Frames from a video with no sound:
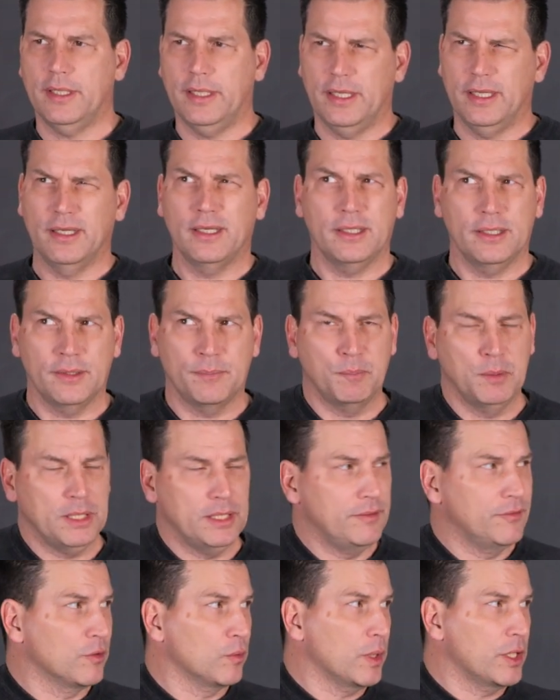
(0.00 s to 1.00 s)
and I
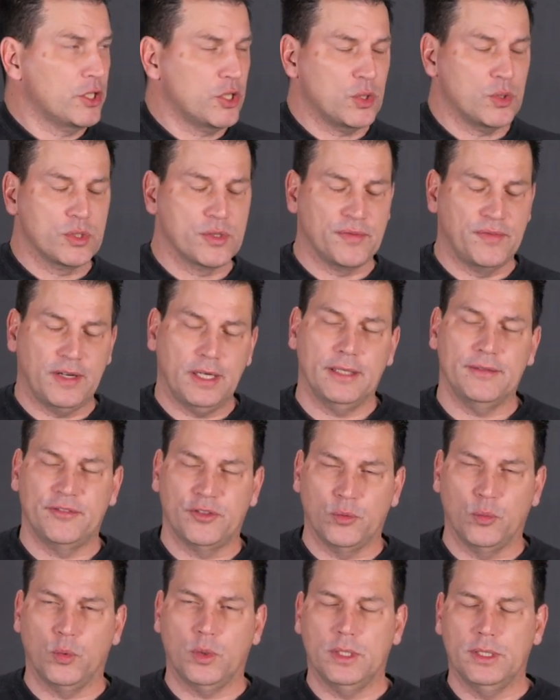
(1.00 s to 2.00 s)
believe the ratio is five
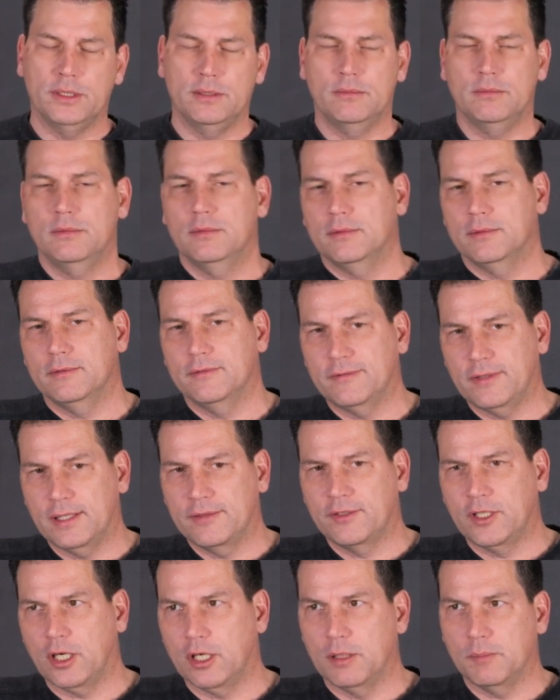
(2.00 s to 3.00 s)
to one,
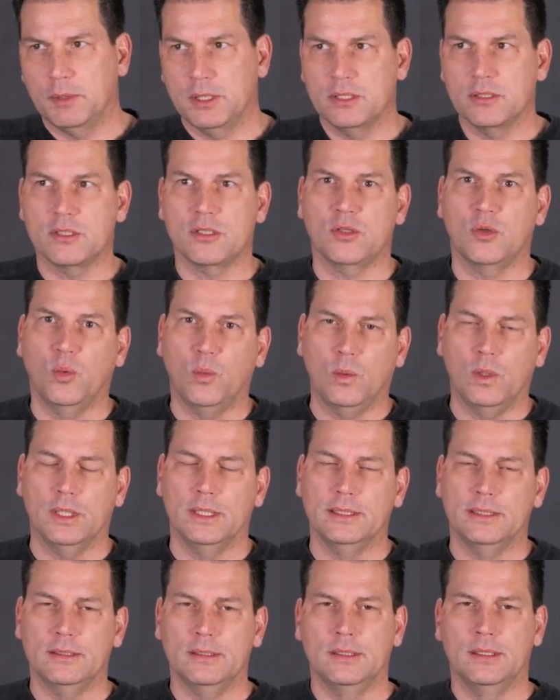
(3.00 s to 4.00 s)
five carbons to
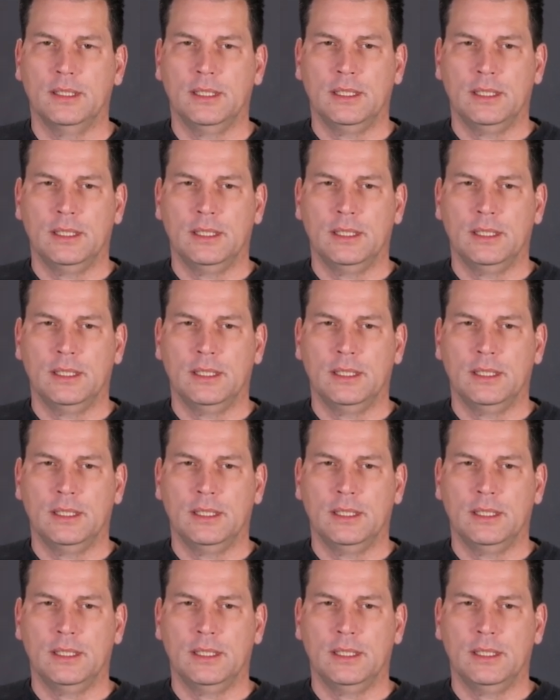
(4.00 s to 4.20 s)
one